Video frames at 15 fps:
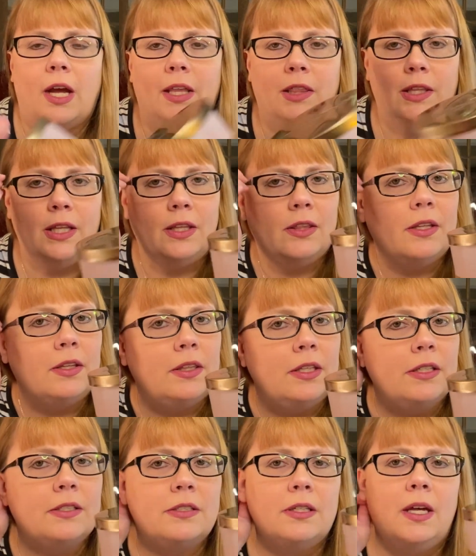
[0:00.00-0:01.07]
I think that
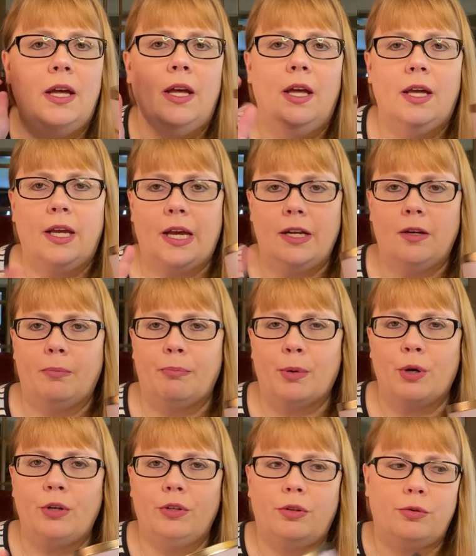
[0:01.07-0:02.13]
this kind of burned